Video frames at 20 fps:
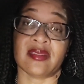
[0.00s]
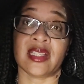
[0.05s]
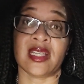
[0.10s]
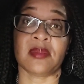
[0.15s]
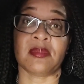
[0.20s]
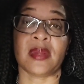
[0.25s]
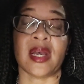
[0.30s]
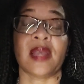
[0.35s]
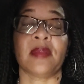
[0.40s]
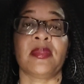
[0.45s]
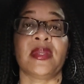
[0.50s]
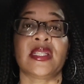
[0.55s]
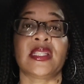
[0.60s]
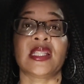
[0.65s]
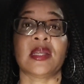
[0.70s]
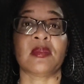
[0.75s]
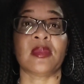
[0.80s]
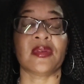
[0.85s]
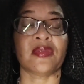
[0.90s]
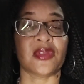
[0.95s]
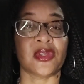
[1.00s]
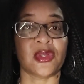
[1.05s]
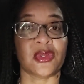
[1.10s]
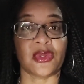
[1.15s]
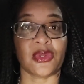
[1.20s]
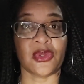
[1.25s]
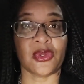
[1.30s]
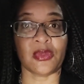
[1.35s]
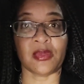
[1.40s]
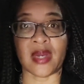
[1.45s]
there might be some of you
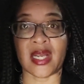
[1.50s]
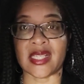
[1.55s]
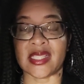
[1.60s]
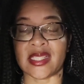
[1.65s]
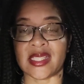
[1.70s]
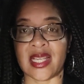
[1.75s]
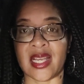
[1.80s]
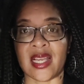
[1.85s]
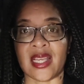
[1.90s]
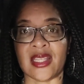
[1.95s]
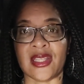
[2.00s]
who might say,